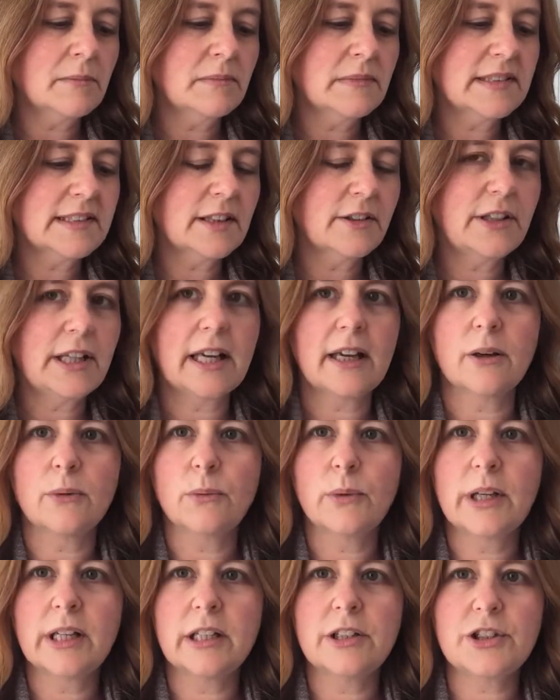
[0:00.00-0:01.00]
So yeah, we're
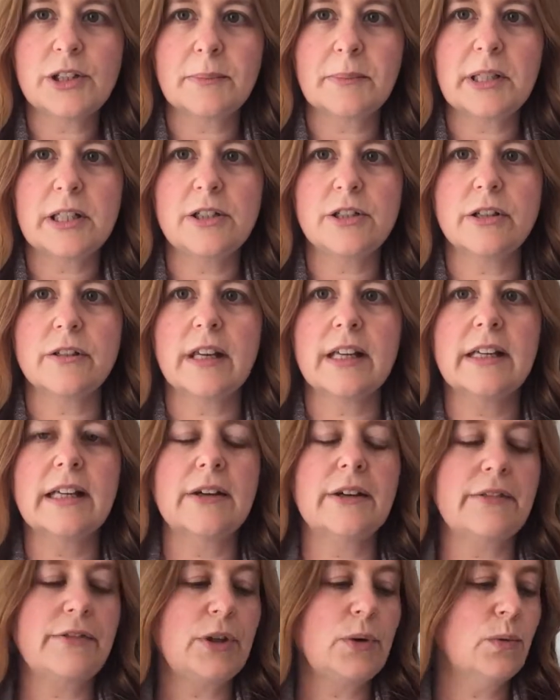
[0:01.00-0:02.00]
going to jump in and do that. Now,
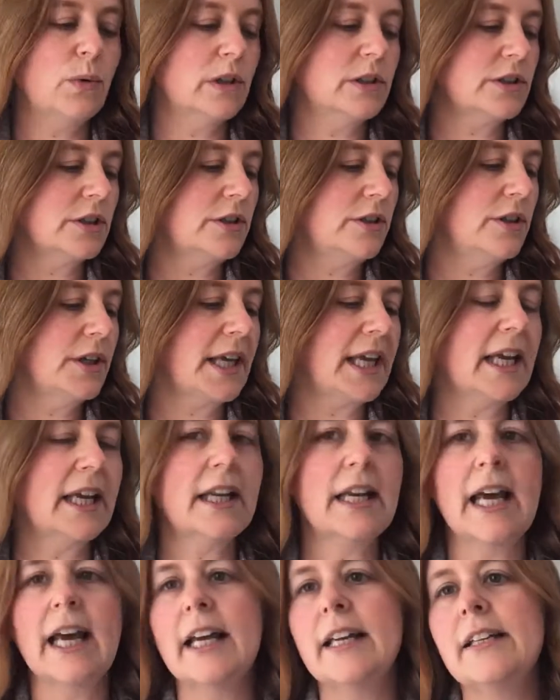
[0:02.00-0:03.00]
if you want to, you can
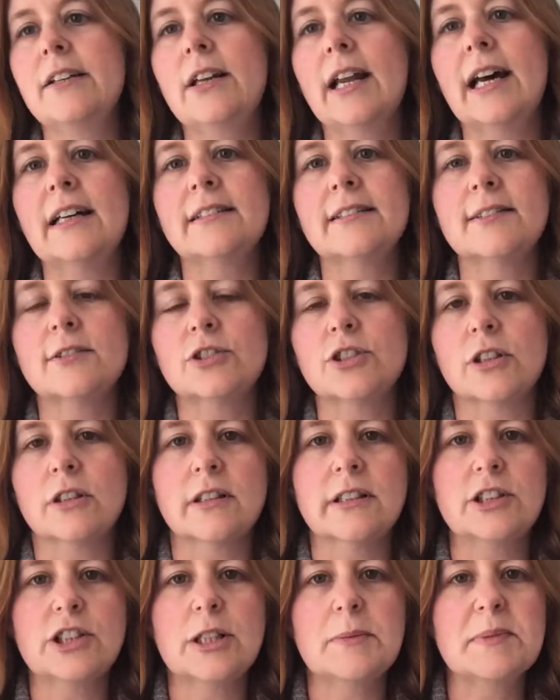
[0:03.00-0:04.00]
add nuts or chocolate
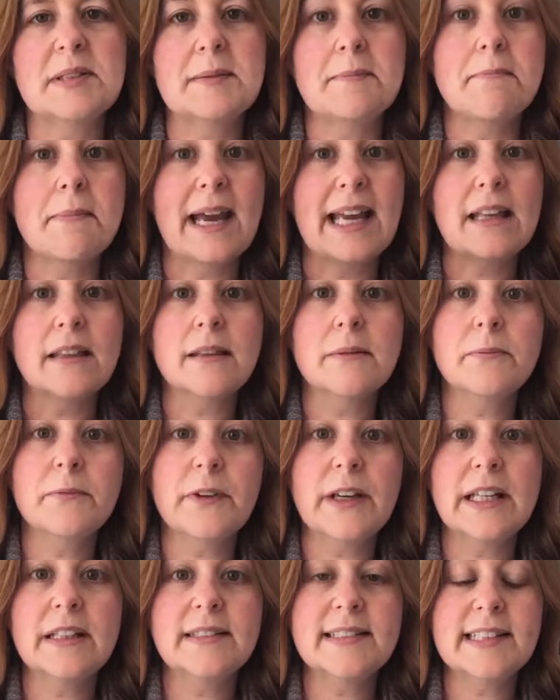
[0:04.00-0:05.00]
chips and make them
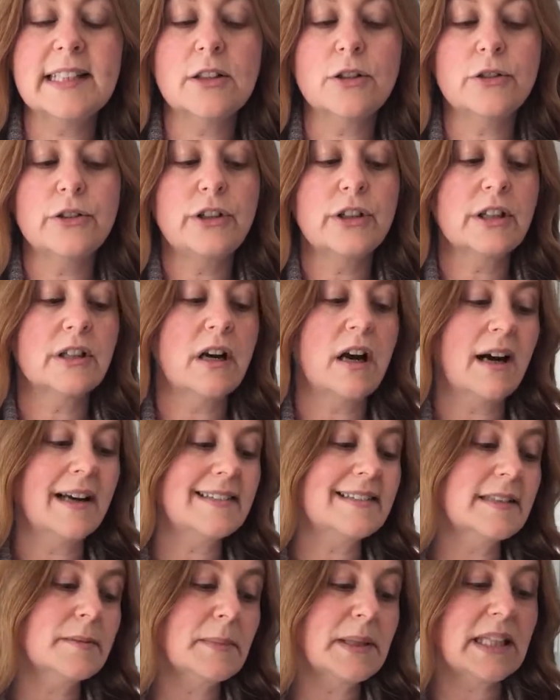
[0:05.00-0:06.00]
fancier, or you can ice
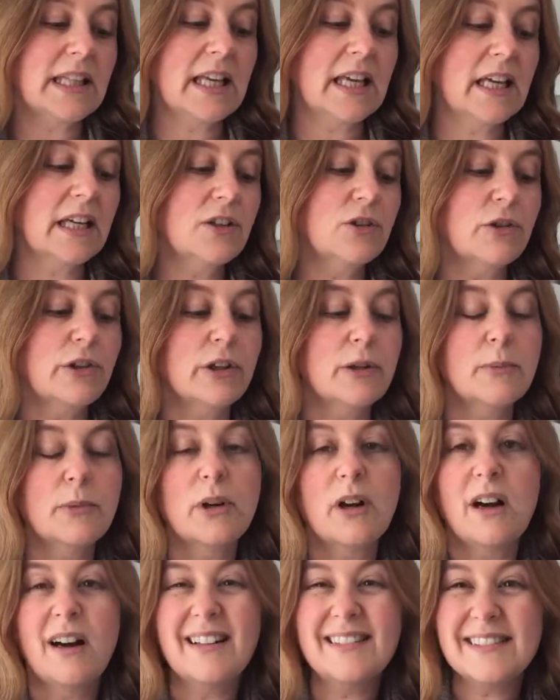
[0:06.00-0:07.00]
them at the end, or you can put
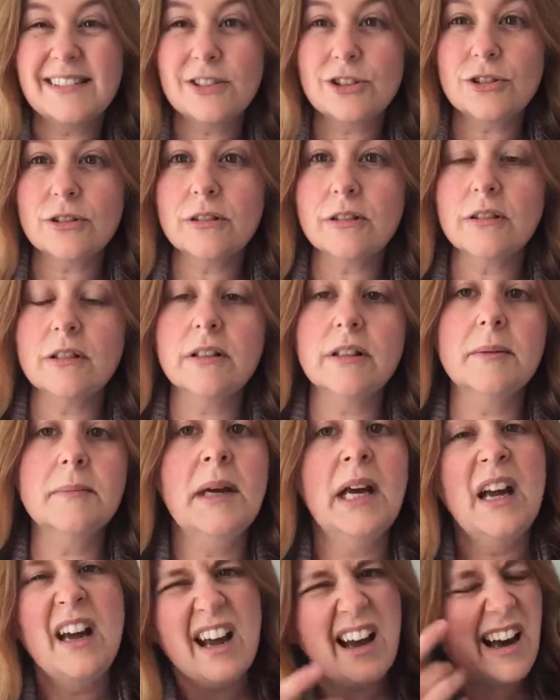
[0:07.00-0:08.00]
icing sugar on them.
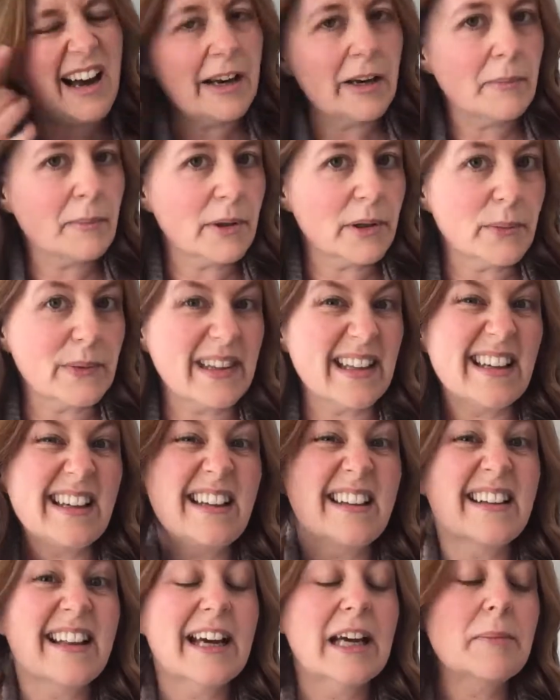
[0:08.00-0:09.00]
I don't bother with any of
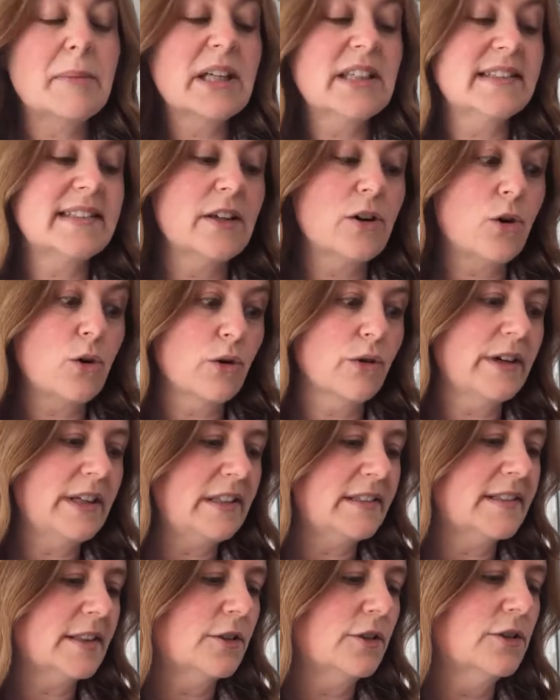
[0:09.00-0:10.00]
that because they're already
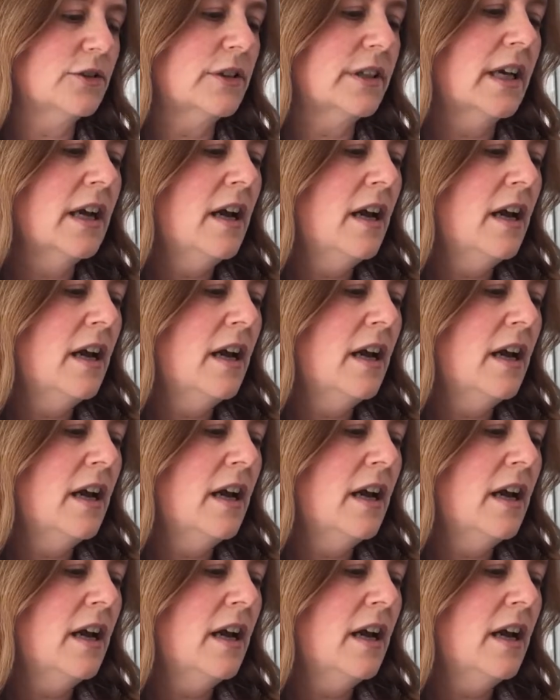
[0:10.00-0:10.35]
so good.